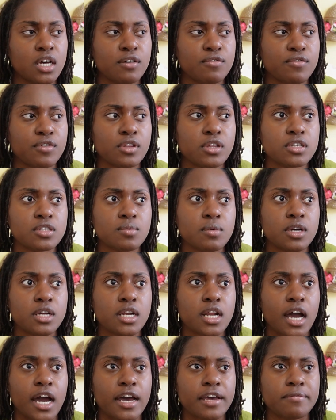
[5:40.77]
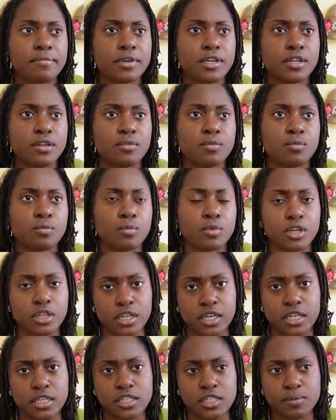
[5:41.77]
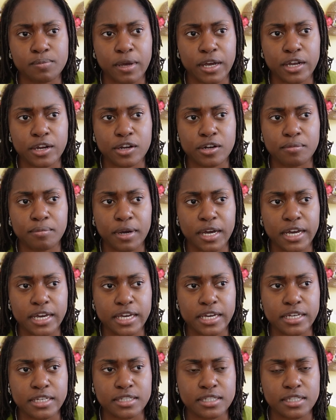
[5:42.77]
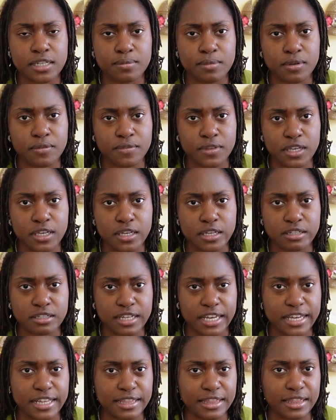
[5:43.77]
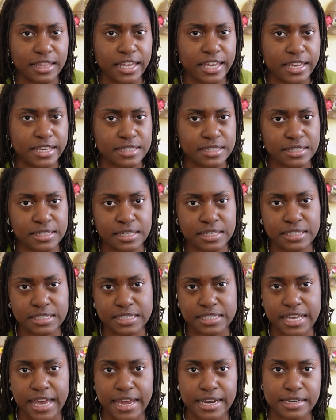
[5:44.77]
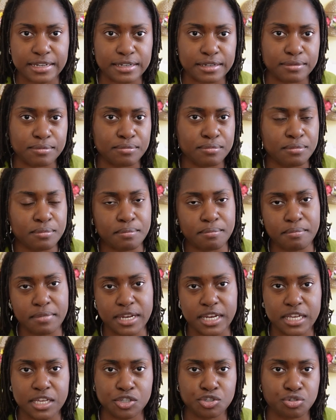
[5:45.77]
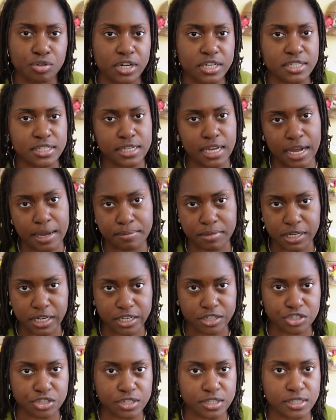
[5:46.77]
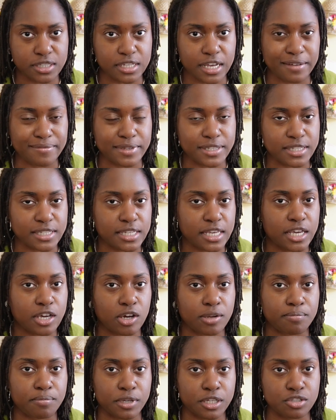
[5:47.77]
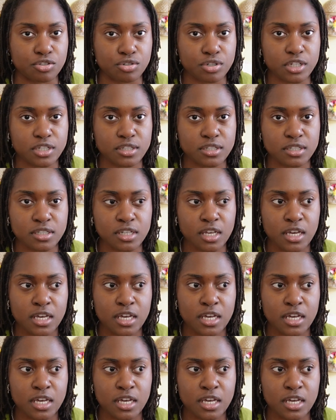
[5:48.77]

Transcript: For this one, I've been really inspired by some of these like lace satin mini dress combinations I've been seeing on Pinterest.